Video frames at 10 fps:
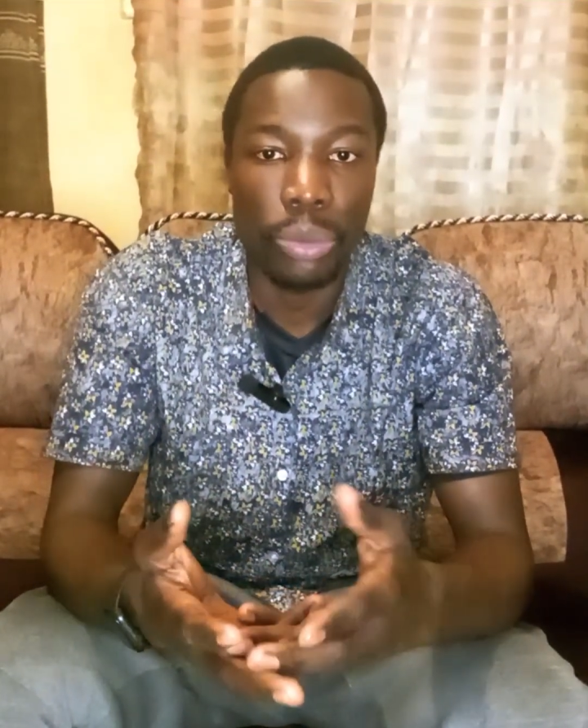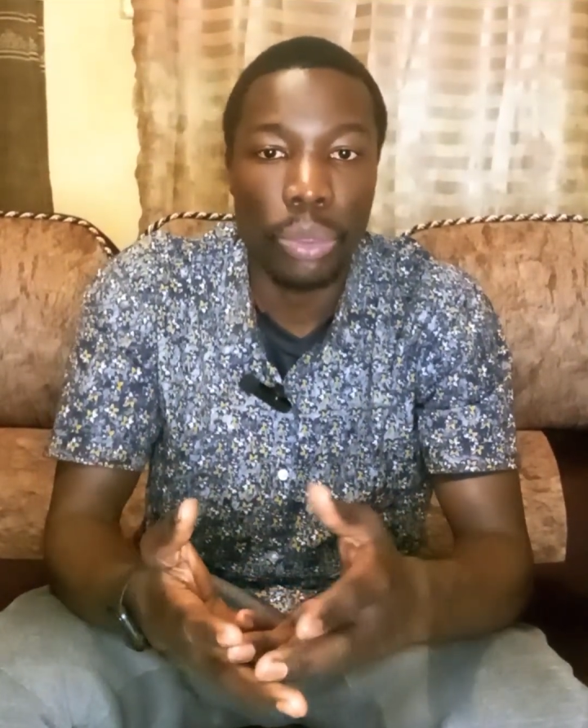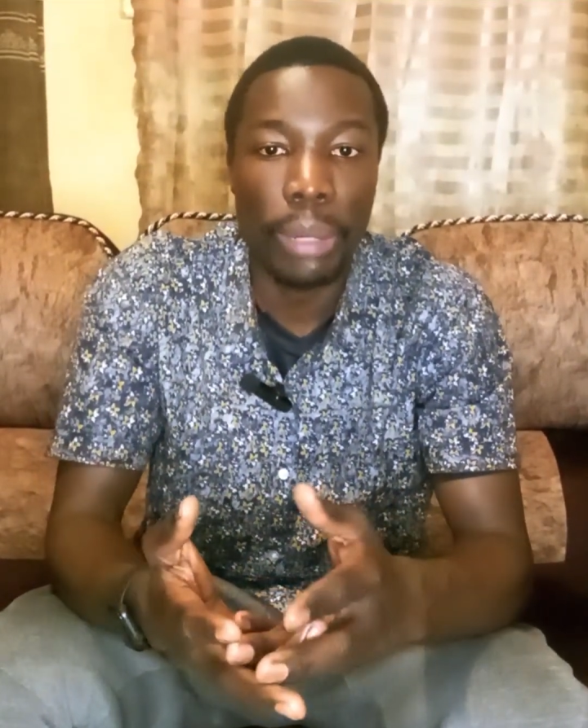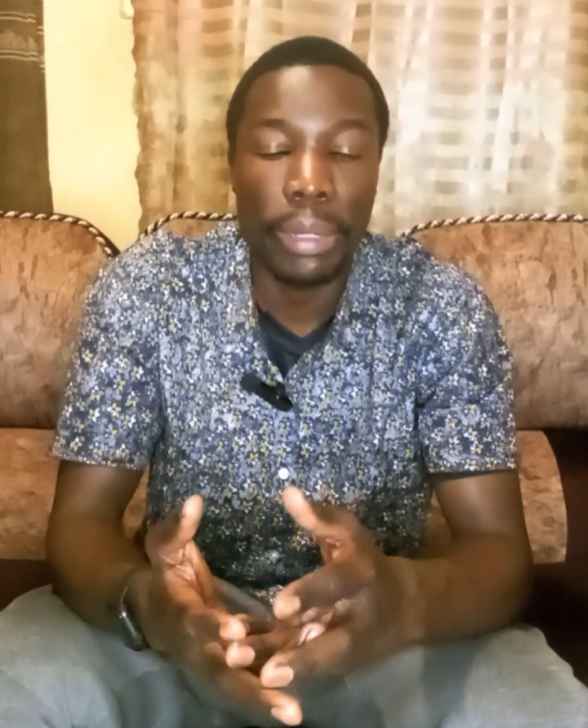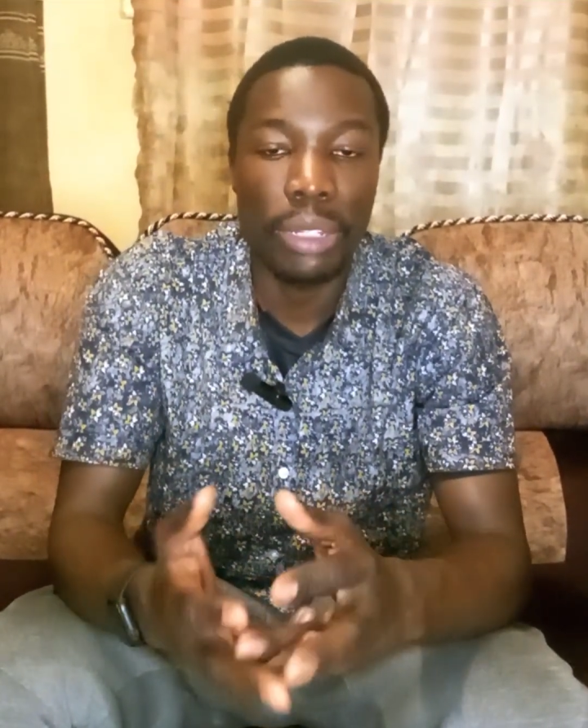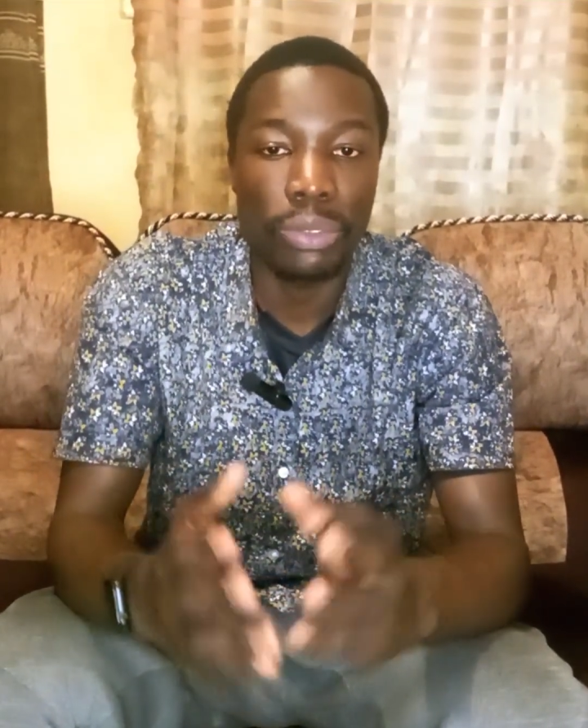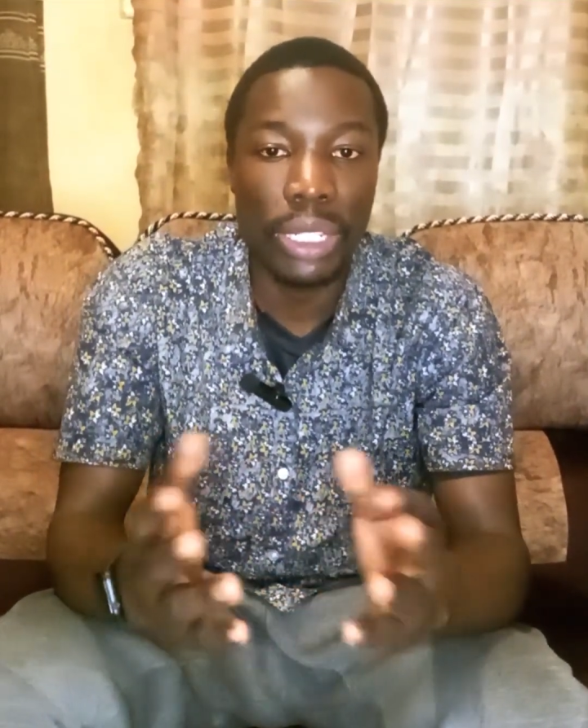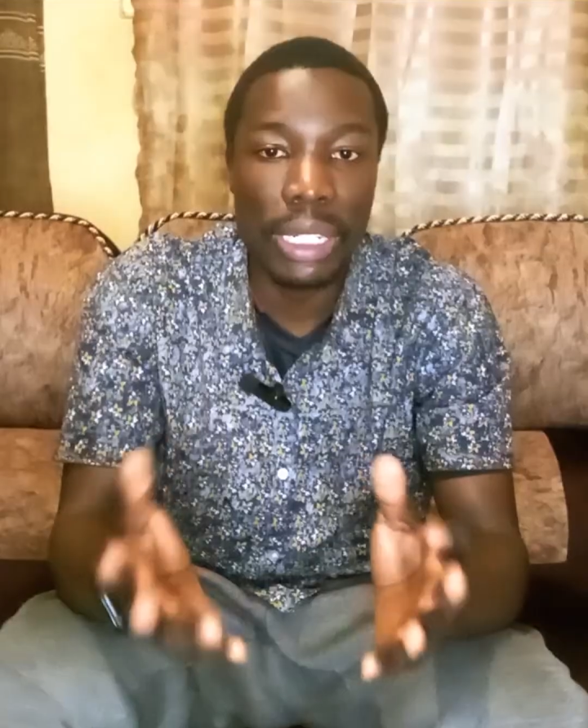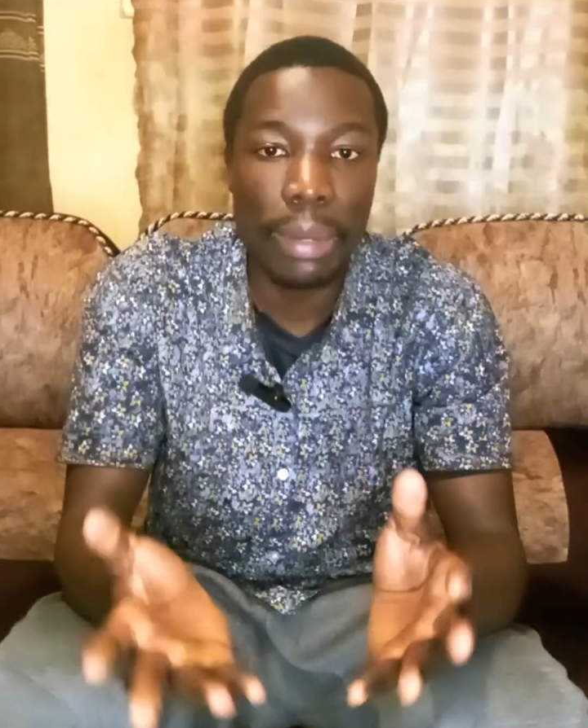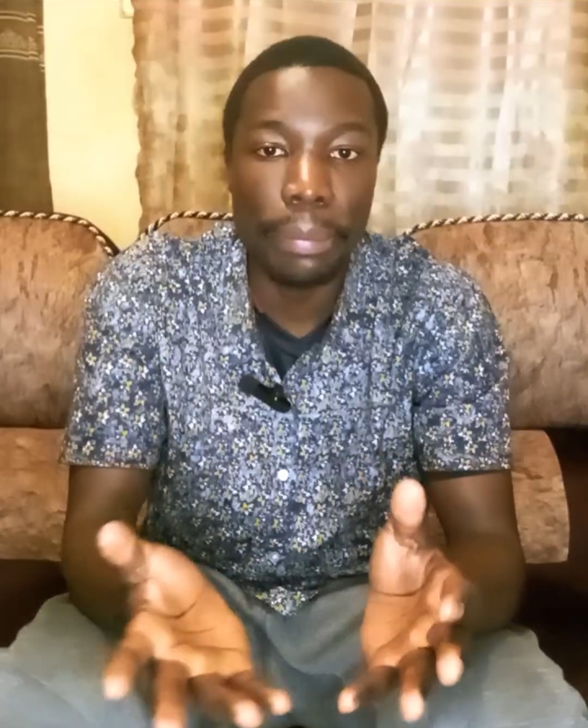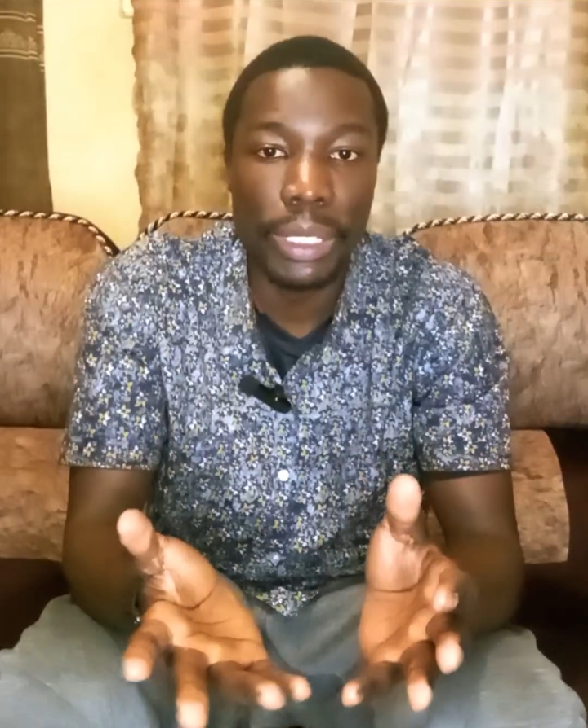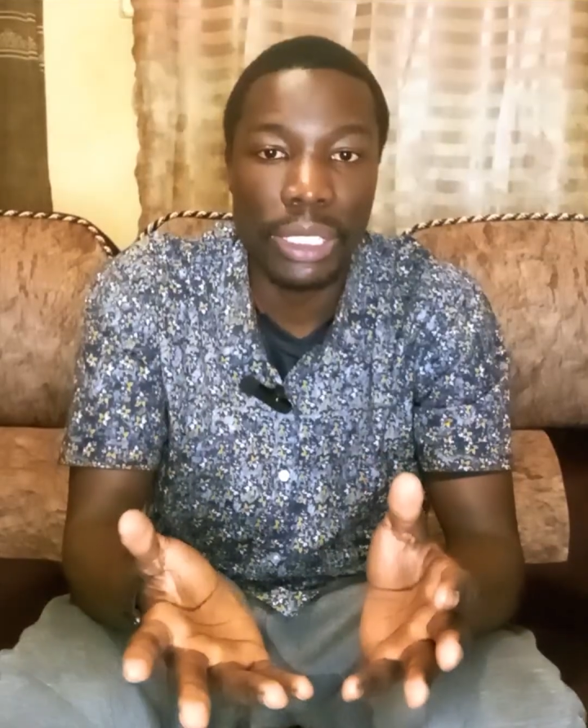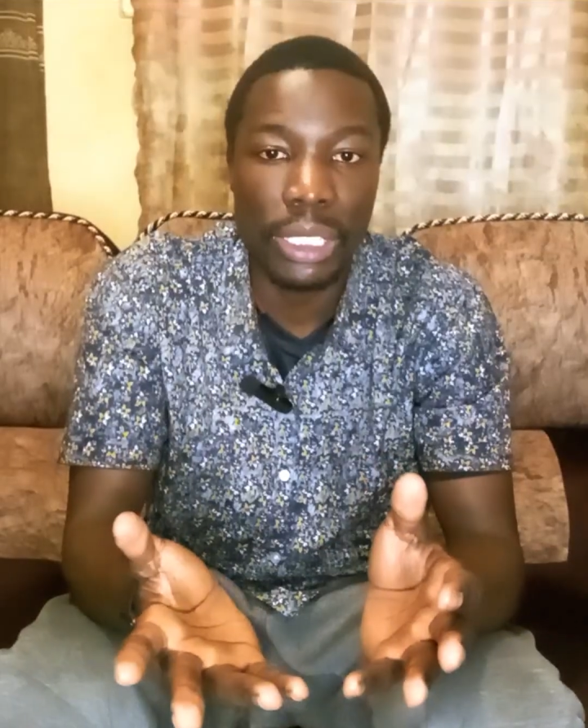Whereby, if that company